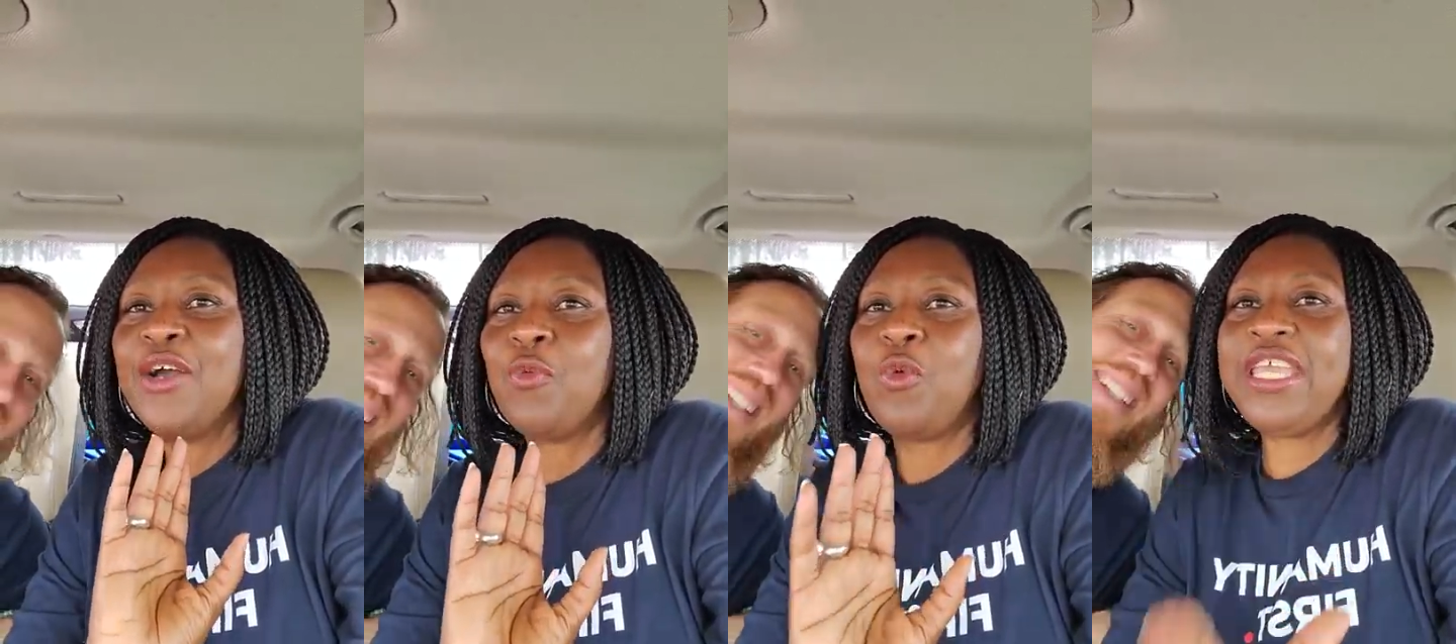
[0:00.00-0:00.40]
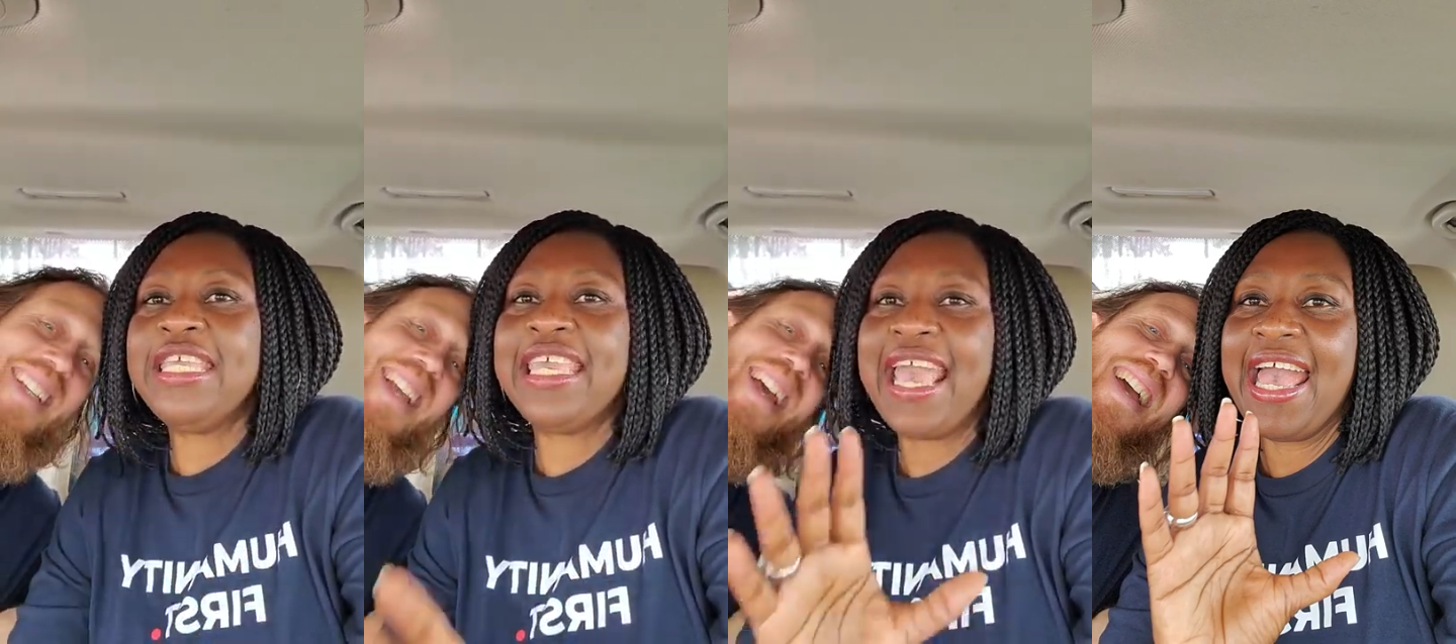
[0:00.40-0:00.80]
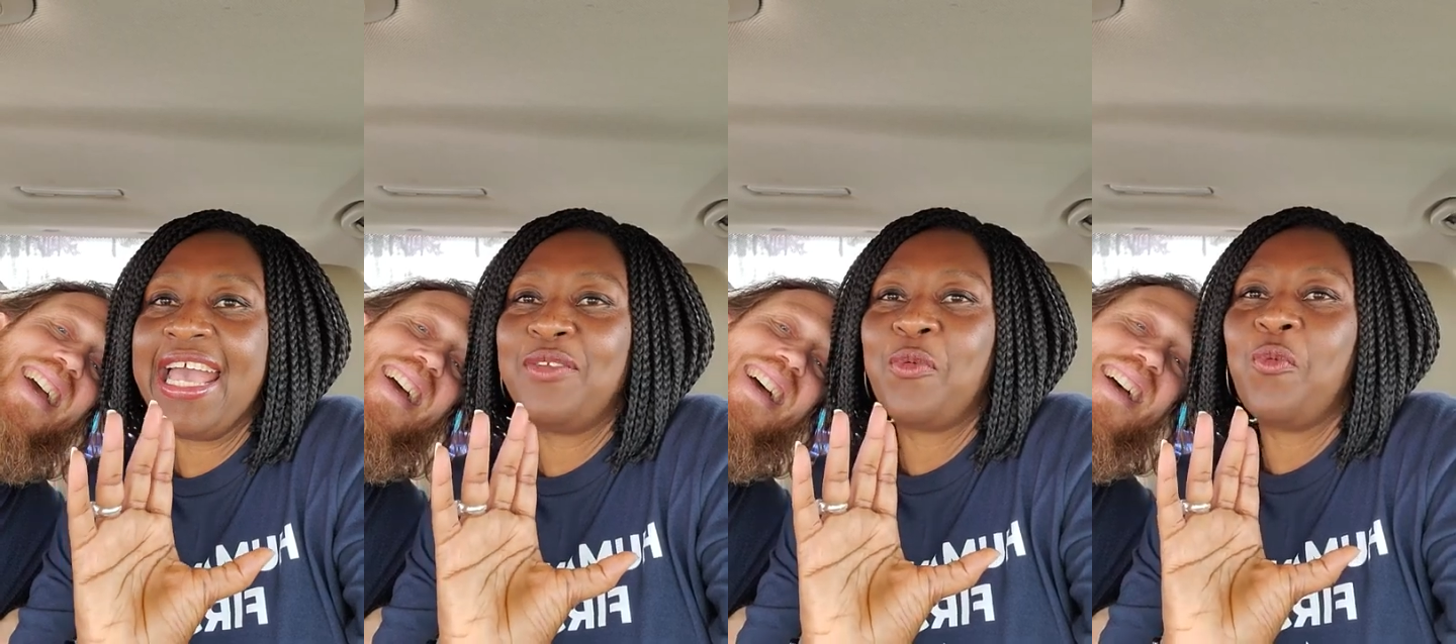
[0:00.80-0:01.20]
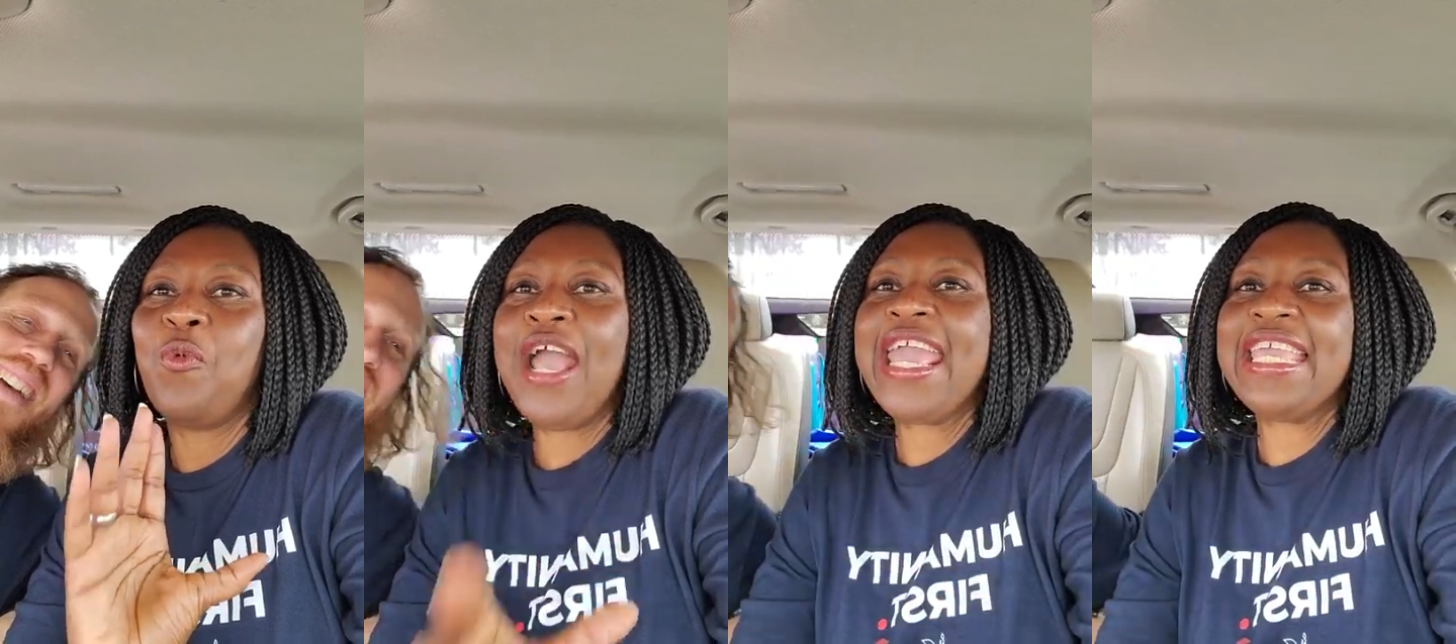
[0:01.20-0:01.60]
We can't
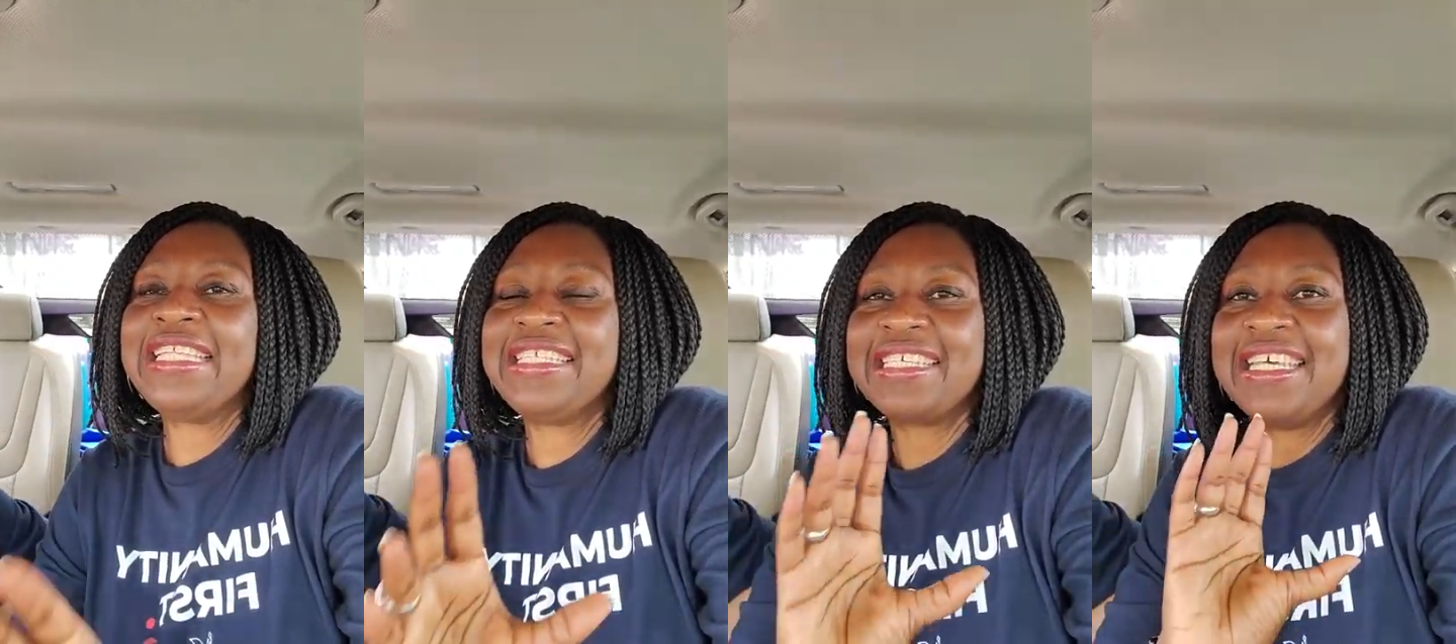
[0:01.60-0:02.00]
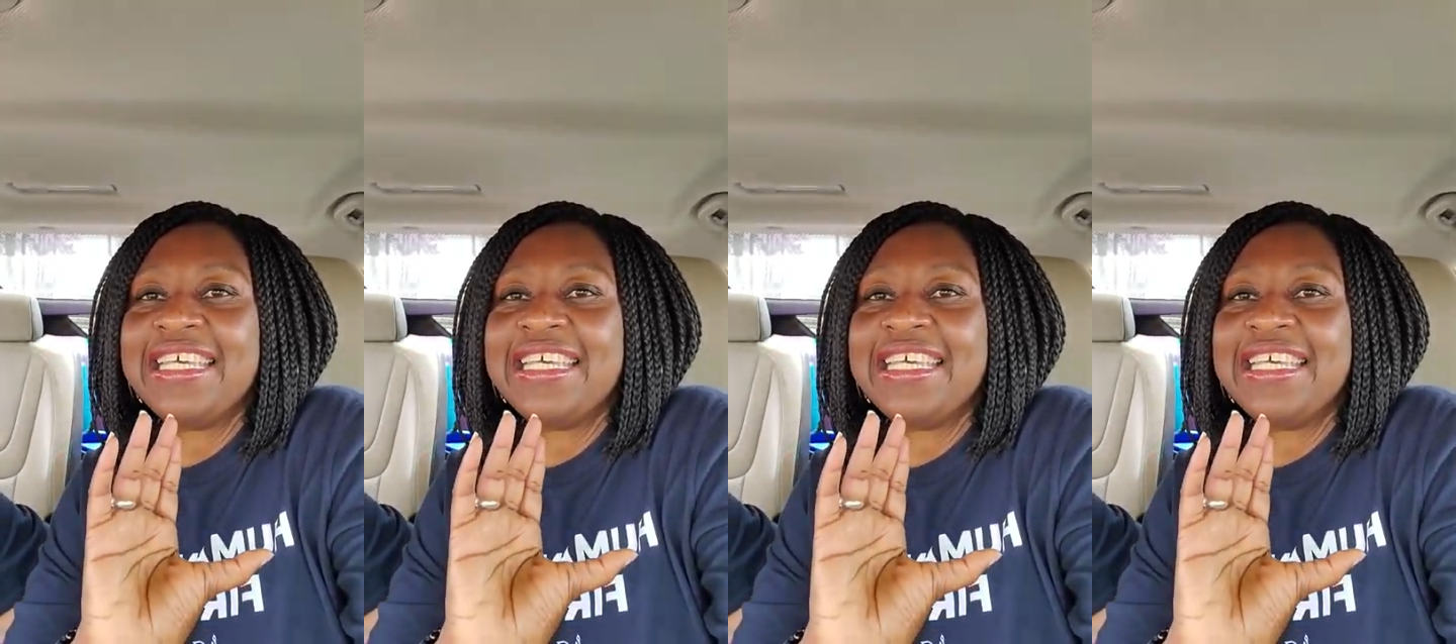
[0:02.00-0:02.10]
wait